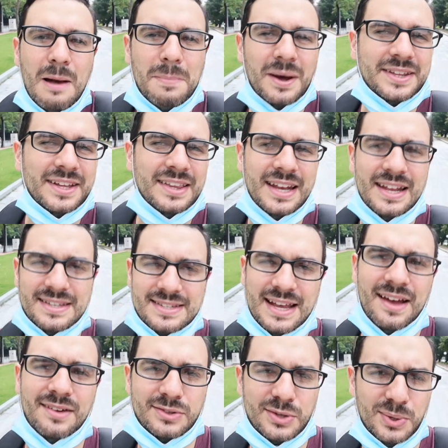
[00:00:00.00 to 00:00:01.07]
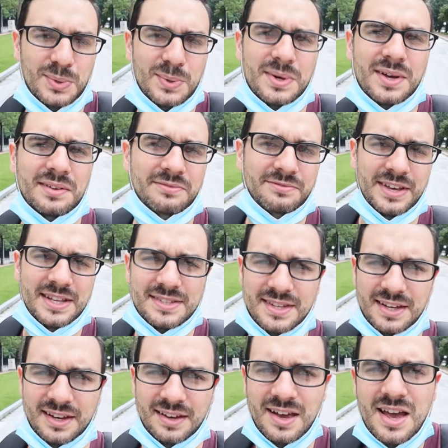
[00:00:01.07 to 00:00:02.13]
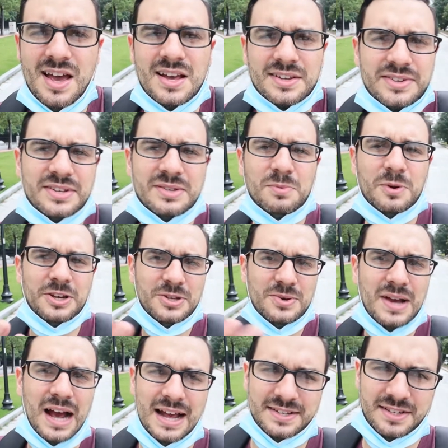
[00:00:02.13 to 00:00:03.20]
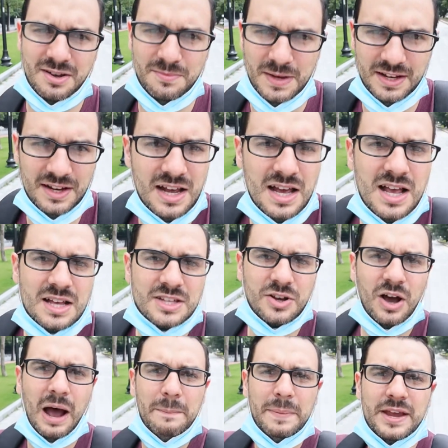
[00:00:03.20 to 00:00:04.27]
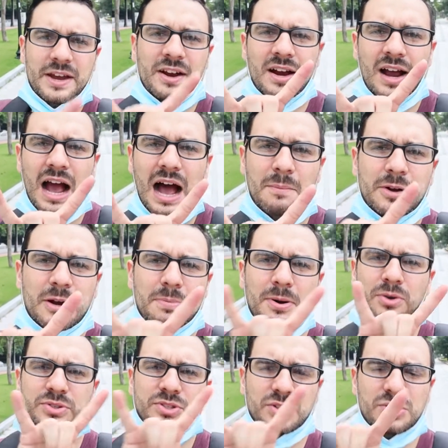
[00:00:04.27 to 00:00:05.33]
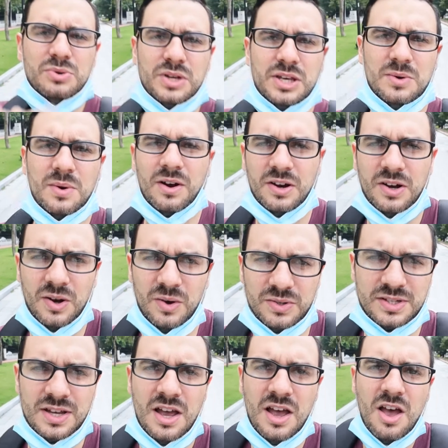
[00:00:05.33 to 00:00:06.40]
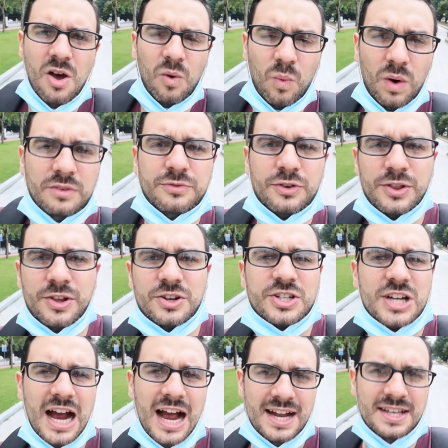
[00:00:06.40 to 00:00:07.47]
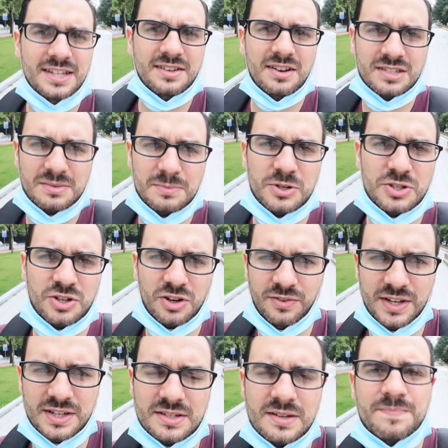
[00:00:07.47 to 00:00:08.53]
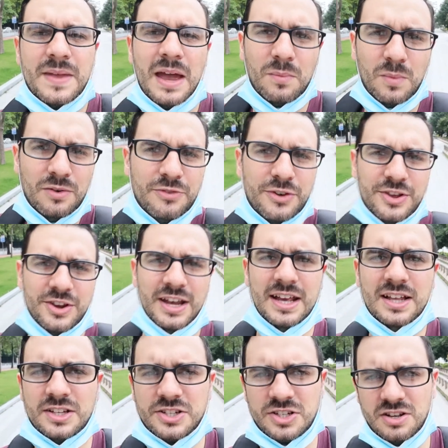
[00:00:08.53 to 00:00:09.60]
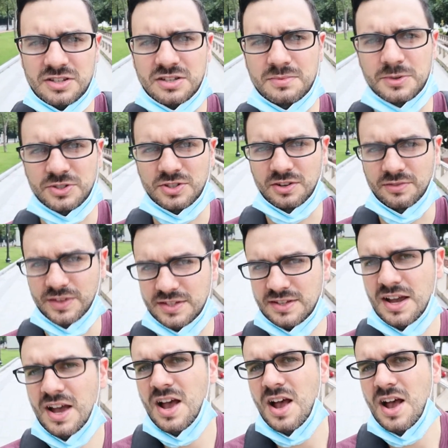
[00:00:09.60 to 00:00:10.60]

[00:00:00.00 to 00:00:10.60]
but it didn't sound too convincing. So this is where you guys come in. So up here, I'm gonna post 2 QR codes, one for their Chinese customer service and one for their English customer service.